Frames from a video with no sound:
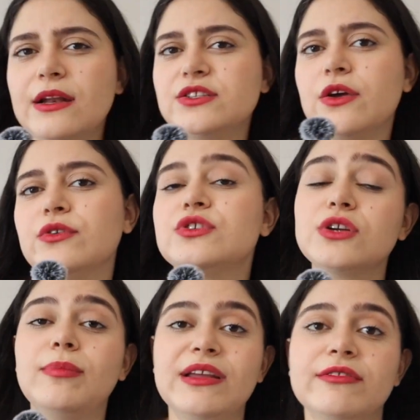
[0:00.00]
And so you
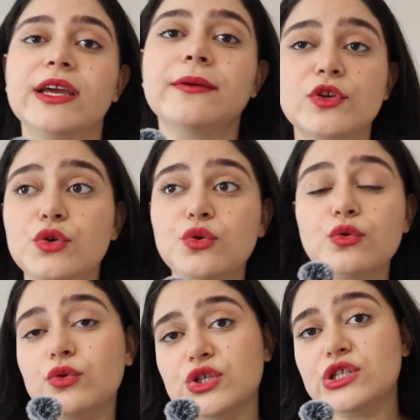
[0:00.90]
stop living.
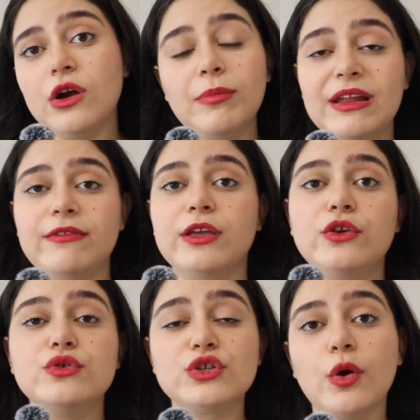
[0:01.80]
You stop living.
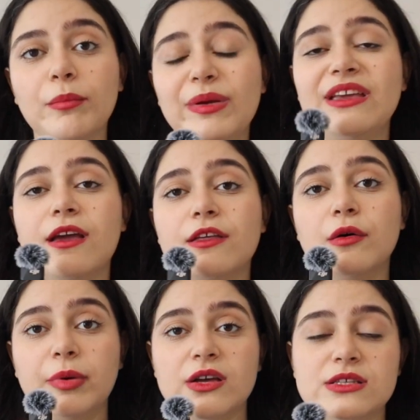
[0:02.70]
You stop being the
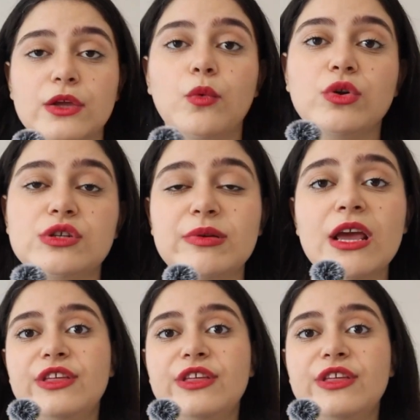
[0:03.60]
person that you want to be.